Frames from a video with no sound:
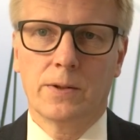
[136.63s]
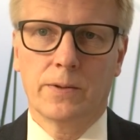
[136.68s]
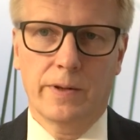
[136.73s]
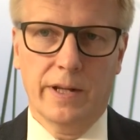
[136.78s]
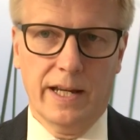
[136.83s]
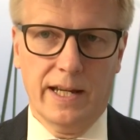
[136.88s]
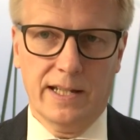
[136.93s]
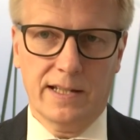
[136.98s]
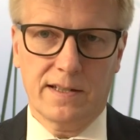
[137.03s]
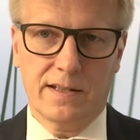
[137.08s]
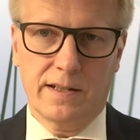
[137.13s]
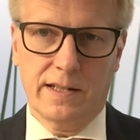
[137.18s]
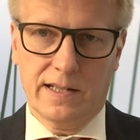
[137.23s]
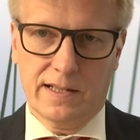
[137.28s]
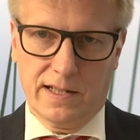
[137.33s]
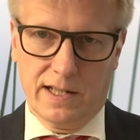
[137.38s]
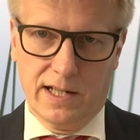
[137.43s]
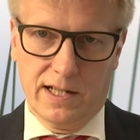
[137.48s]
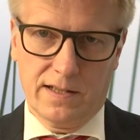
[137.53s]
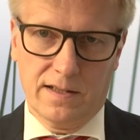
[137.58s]
Today's
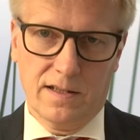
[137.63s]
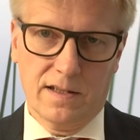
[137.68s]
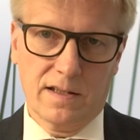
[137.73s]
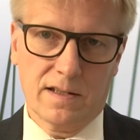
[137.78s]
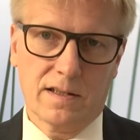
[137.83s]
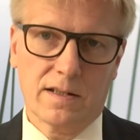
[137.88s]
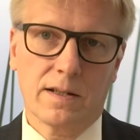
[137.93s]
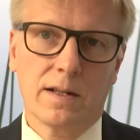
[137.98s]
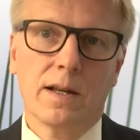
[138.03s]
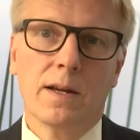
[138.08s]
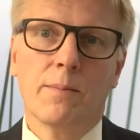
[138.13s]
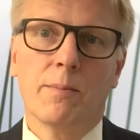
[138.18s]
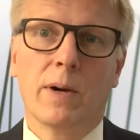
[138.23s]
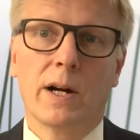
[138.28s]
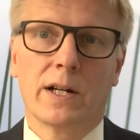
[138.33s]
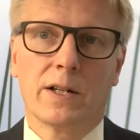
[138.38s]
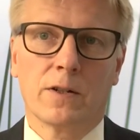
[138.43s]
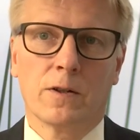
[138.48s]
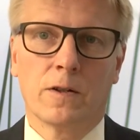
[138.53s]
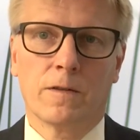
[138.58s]
discussions
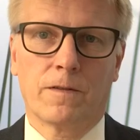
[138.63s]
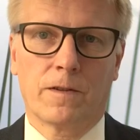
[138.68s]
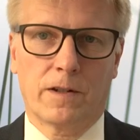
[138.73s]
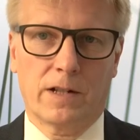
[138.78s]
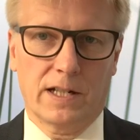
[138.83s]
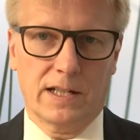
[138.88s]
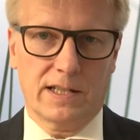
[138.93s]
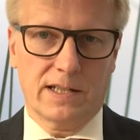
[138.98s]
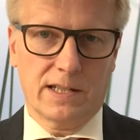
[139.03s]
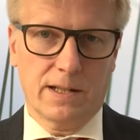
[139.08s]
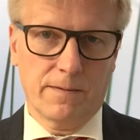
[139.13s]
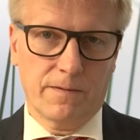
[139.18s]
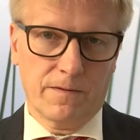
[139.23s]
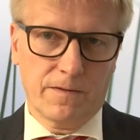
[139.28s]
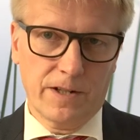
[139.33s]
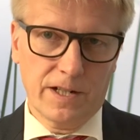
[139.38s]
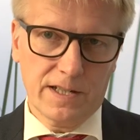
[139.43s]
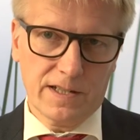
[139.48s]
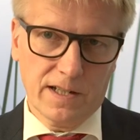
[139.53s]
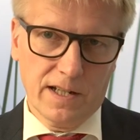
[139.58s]
might offer us some
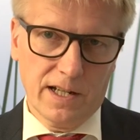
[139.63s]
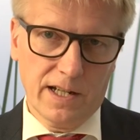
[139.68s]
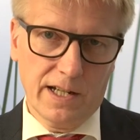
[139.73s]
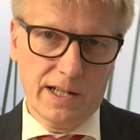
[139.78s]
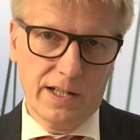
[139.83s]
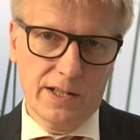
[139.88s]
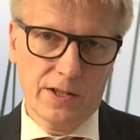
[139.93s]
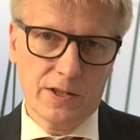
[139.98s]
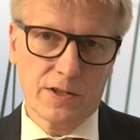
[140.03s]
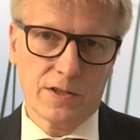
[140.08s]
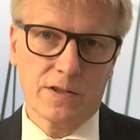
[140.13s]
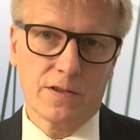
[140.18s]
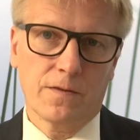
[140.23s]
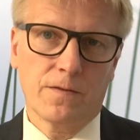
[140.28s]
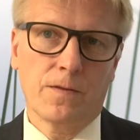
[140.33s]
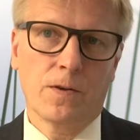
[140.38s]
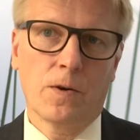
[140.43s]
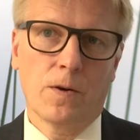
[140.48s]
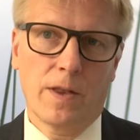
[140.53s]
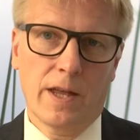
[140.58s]
fresh
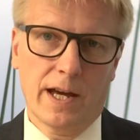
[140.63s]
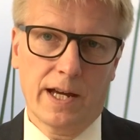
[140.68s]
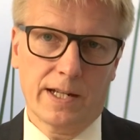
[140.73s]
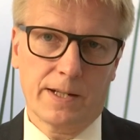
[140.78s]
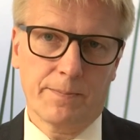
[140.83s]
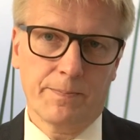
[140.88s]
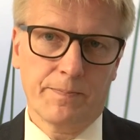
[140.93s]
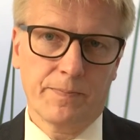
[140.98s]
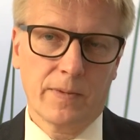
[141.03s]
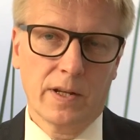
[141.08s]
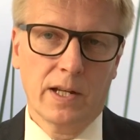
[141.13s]
ideas for that,